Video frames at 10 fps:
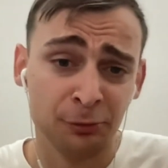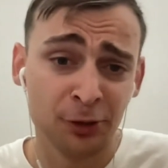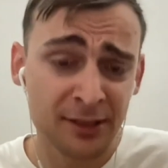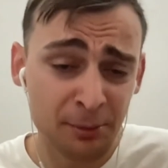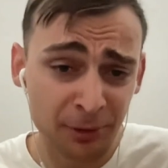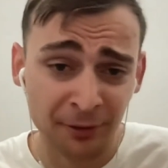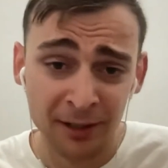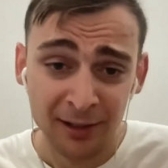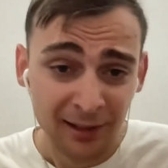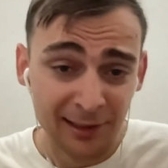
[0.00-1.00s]
For
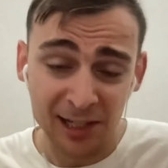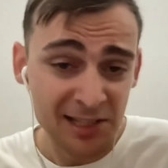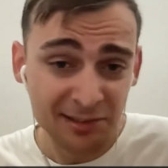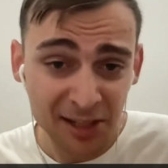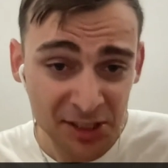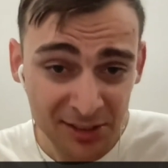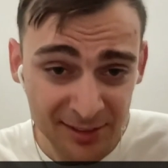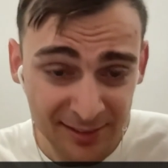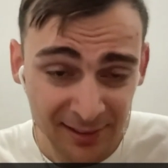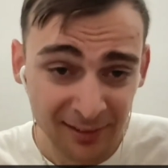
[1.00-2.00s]
example,
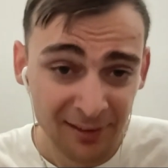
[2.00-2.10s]
translations.